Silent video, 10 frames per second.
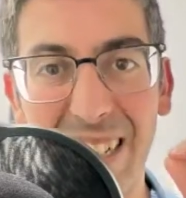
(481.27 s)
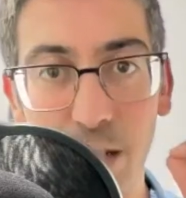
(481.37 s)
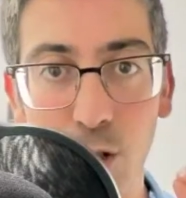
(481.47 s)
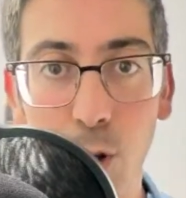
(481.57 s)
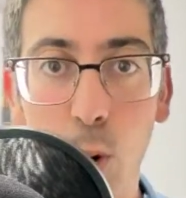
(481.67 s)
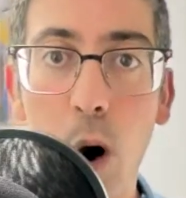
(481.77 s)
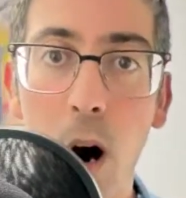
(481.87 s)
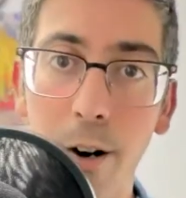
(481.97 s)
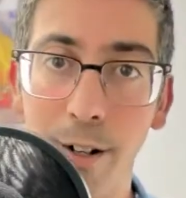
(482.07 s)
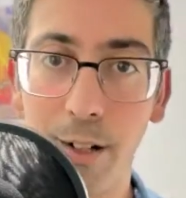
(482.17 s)
so
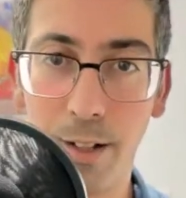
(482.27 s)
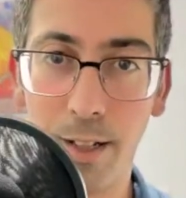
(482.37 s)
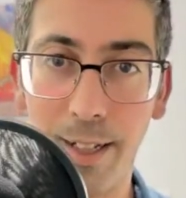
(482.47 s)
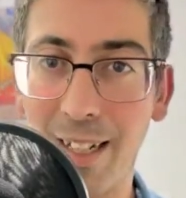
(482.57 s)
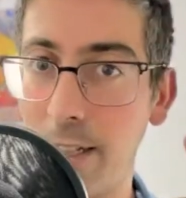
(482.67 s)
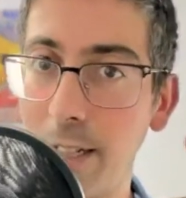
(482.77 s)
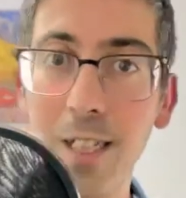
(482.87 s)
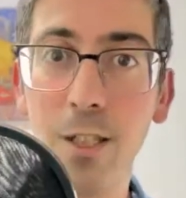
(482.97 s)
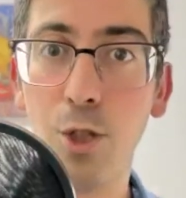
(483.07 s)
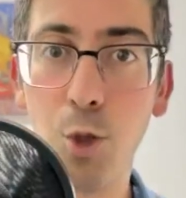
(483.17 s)
heartedly that it
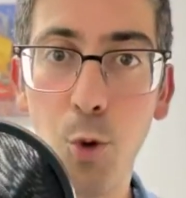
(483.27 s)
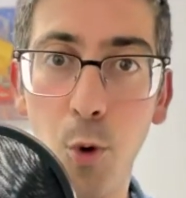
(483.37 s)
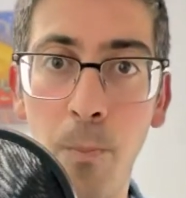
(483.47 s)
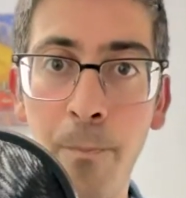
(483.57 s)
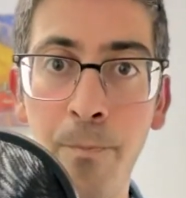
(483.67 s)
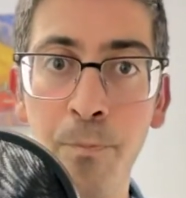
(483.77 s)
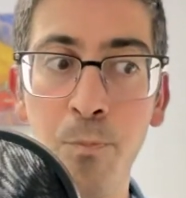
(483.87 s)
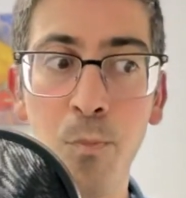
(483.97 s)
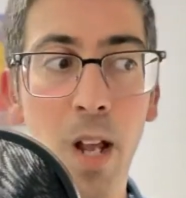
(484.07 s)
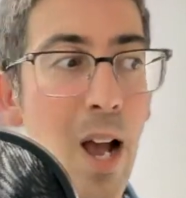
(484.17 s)
is true,
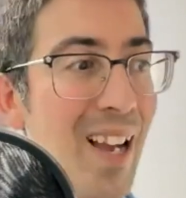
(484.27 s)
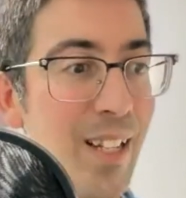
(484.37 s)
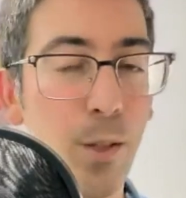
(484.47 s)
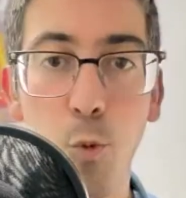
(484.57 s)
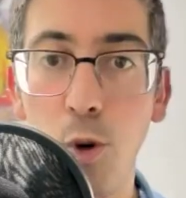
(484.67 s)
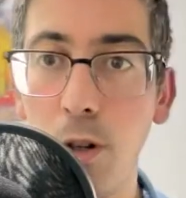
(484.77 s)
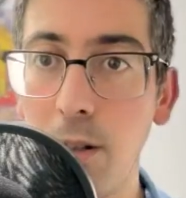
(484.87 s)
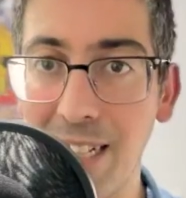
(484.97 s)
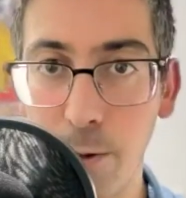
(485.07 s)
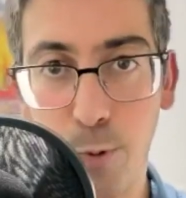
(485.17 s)
it will
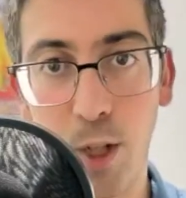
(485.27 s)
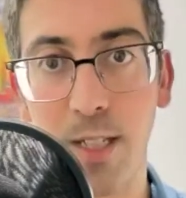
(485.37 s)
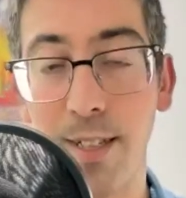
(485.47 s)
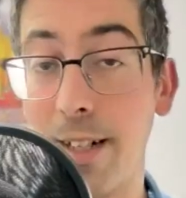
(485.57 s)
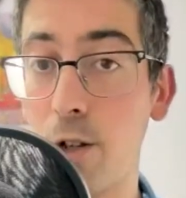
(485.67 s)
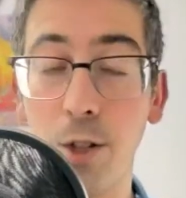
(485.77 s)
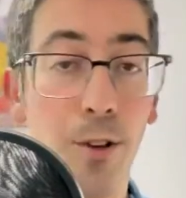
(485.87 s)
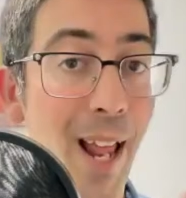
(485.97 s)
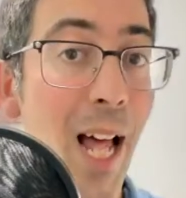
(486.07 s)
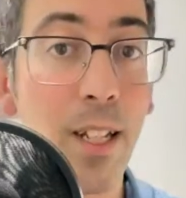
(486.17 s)
express in our
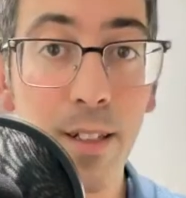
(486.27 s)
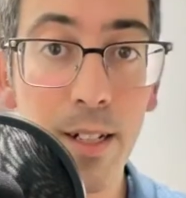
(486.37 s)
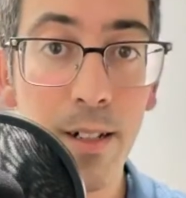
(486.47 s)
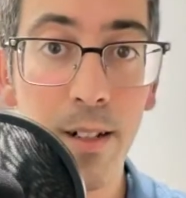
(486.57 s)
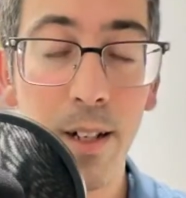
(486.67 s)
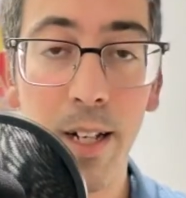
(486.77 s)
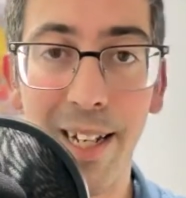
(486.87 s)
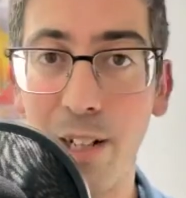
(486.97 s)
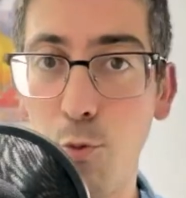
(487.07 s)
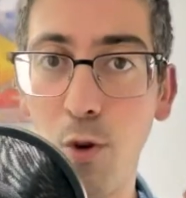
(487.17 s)
tonality,
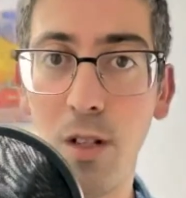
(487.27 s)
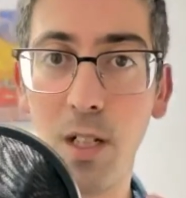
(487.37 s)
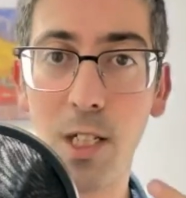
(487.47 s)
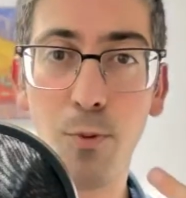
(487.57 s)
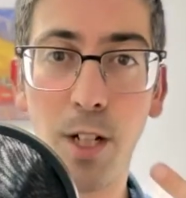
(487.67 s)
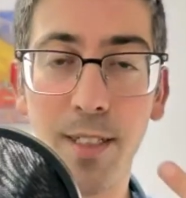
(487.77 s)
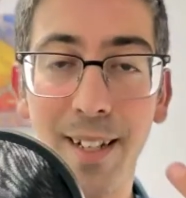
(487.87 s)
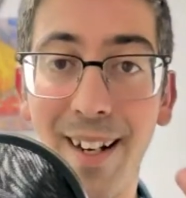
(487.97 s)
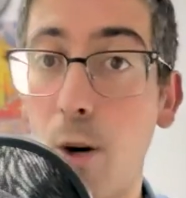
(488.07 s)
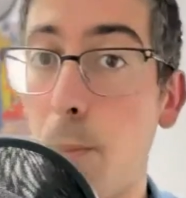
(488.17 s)
it will express
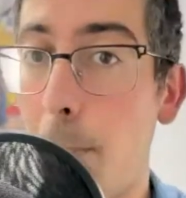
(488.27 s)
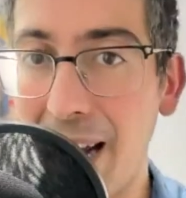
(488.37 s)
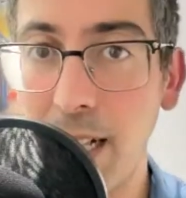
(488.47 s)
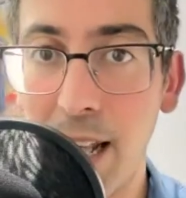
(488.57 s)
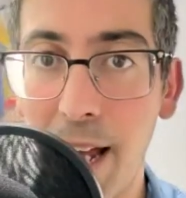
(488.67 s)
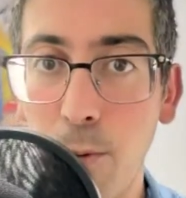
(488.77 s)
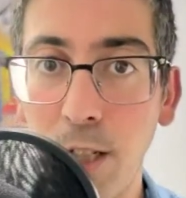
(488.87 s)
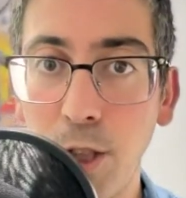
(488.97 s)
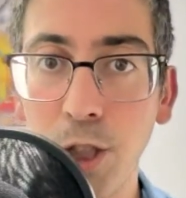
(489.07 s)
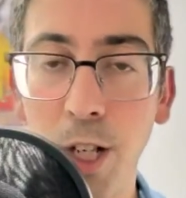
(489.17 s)
in our body
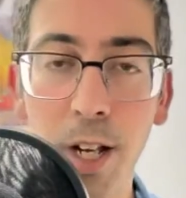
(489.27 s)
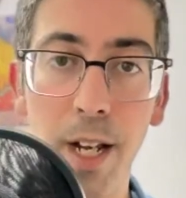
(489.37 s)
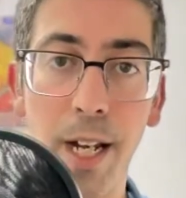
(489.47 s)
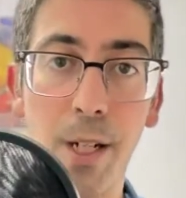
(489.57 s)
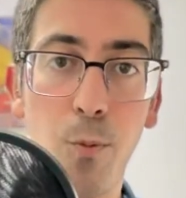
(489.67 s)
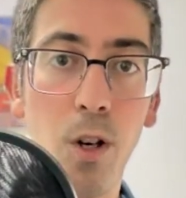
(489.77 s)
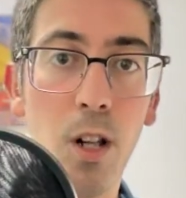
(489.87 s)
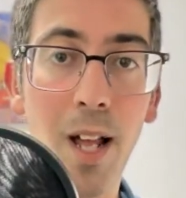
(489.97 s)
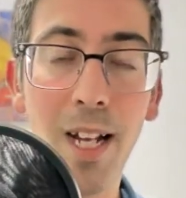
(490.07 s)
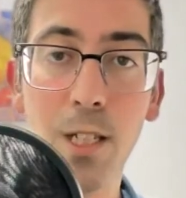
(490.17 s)
language, it
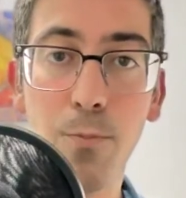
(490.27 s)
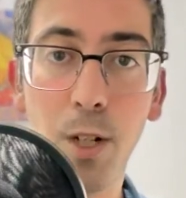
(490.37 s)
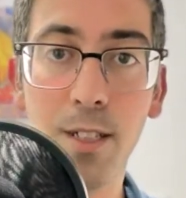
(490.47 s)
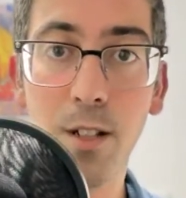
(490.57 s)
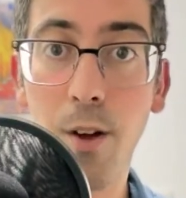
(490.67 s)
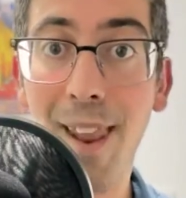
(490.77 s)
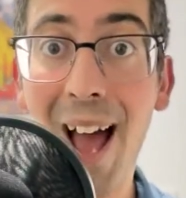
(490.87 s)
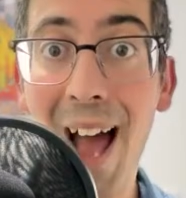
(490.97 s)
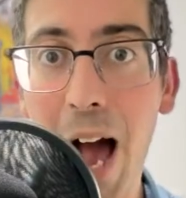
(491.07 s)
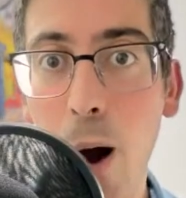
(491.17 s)
will express on
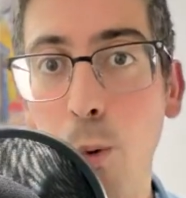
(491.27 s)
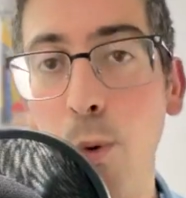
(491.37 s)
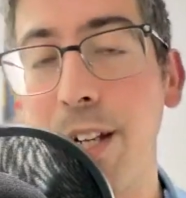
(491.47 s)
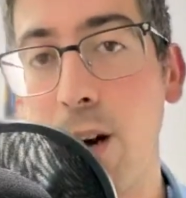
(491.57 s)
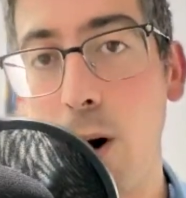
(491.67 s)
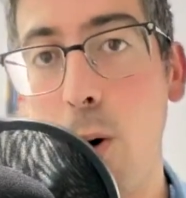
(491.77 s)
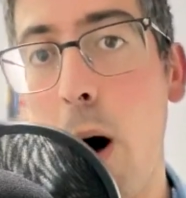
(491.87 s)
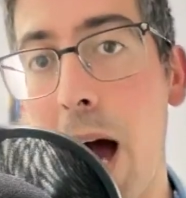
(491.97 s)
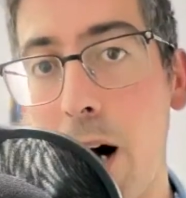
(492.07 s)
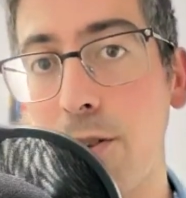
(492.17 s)
how we go
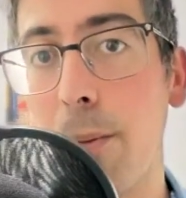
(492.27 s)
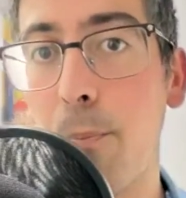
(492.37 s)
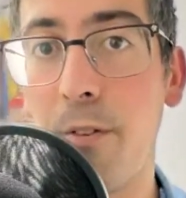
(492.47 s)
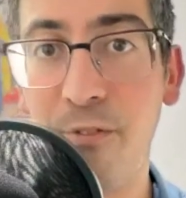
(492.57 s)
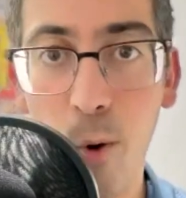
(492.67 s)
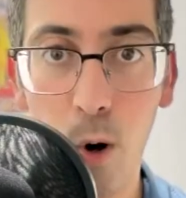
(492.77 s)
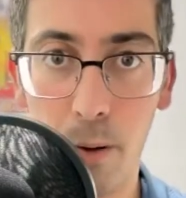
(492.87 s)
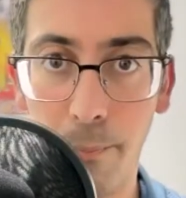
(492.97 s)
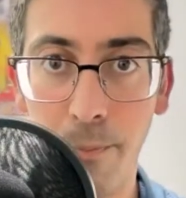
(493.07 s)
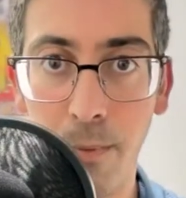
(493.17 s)
out and perform.